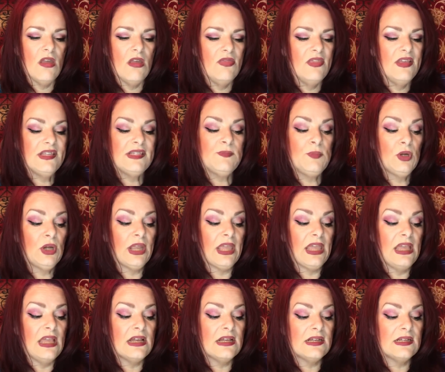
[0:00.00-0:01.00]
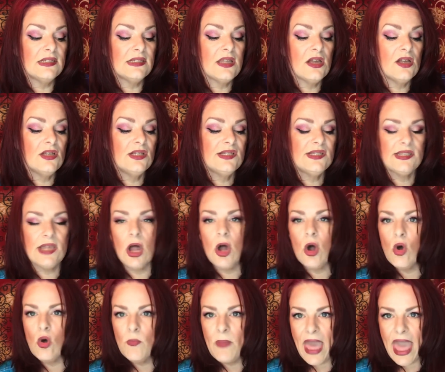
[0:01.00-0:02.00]
This book is
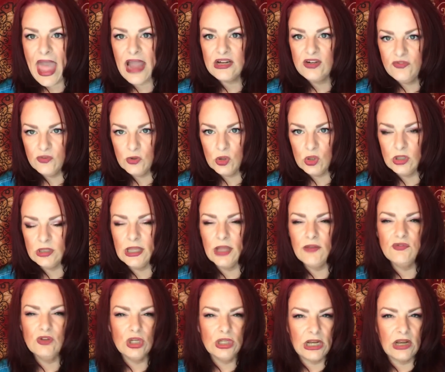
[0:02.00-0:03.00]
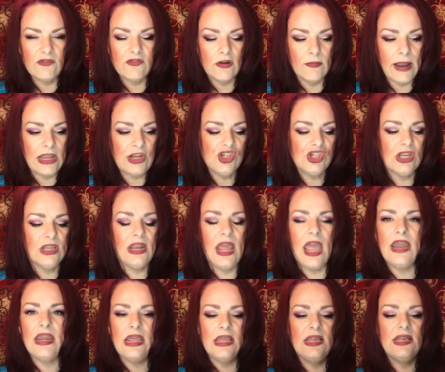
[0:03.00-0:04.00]
so packed full of good information,
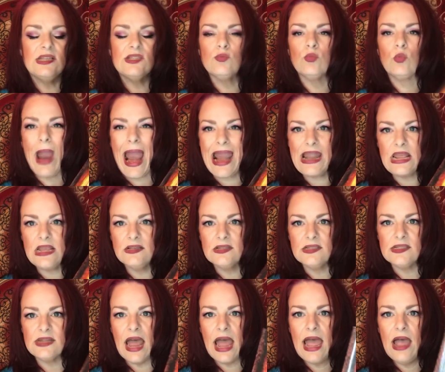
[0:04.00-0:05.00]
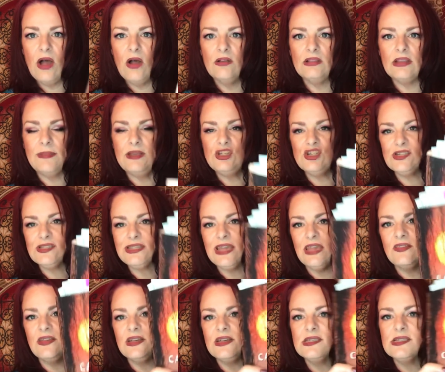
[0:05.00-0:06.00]
and in his writing style, let me just
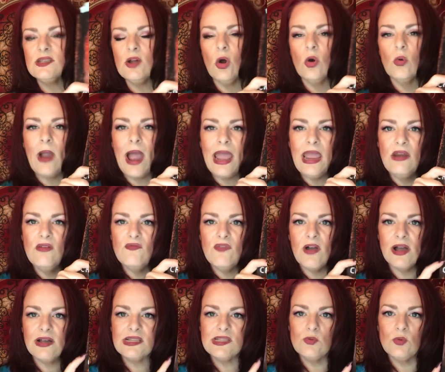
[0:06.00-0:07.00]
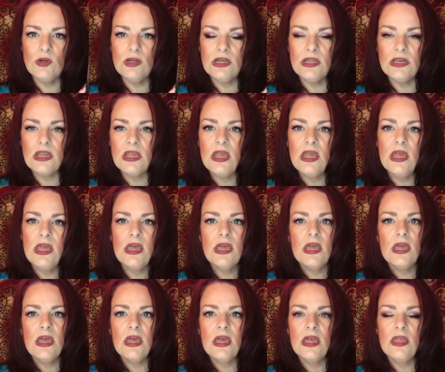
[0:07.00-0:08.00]
say this, Orion Foxwood,
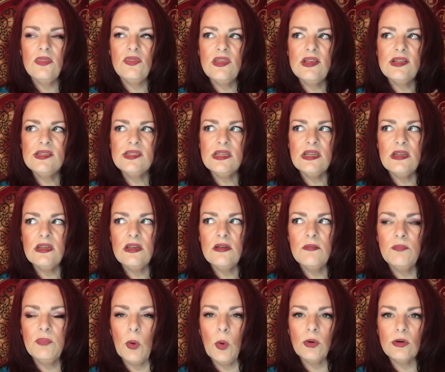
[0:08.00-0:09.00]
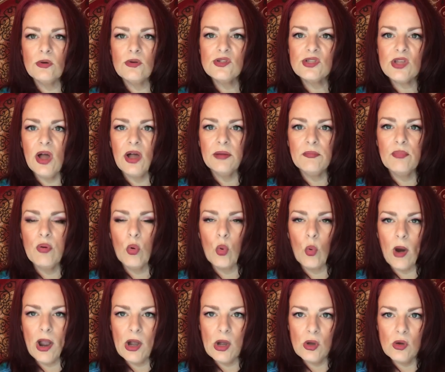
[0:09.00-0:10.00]
this borders on
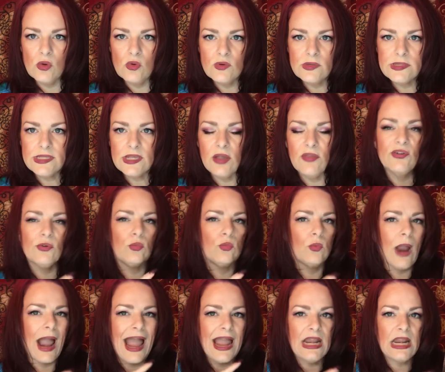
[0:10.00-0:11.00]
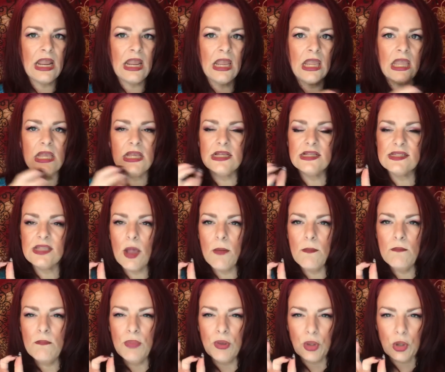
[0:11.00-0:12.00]
prose. The writing is
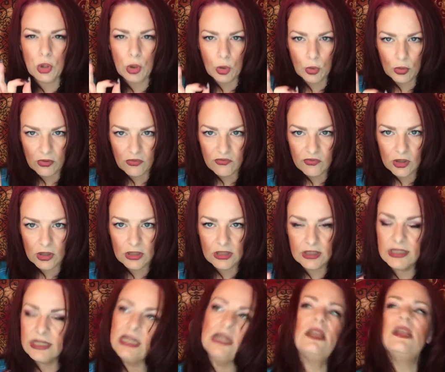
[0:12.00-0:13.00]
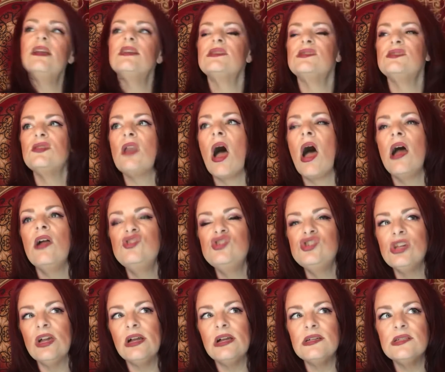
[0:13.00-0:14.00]
beautiful. It is not
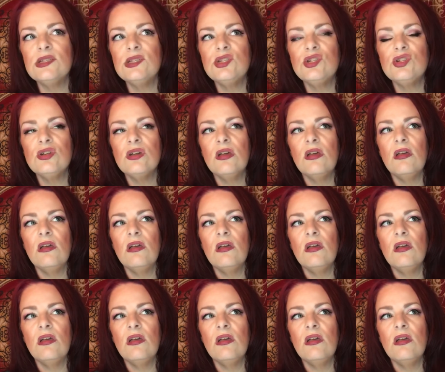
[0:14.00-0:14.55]
just,